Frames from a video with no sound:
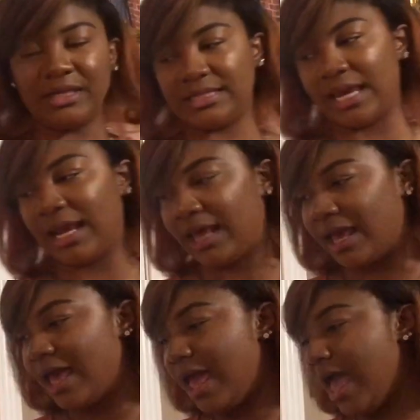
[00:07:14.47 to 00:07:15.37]
you did
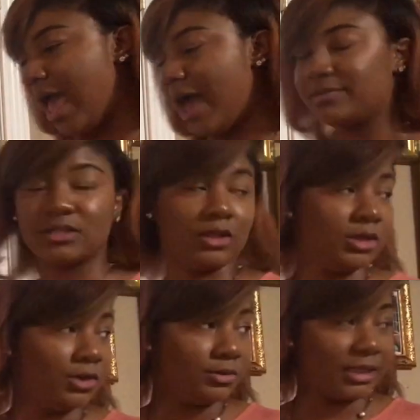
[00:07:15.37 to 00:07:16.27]
it.
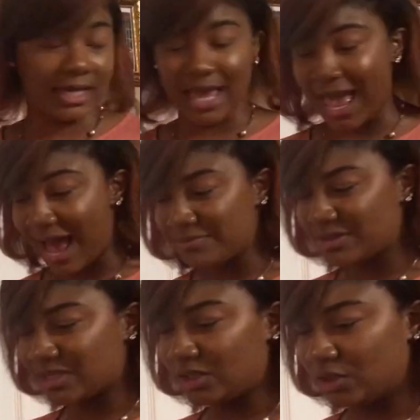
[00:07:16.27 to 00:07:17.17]
Absolutely,
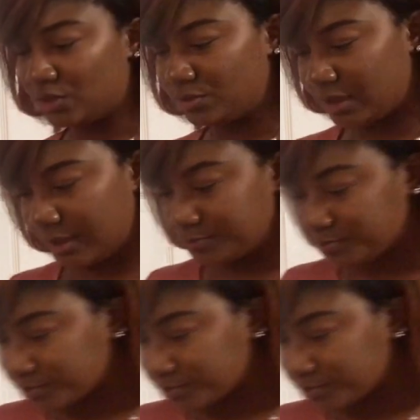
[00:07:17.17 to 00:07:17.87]
absolutely.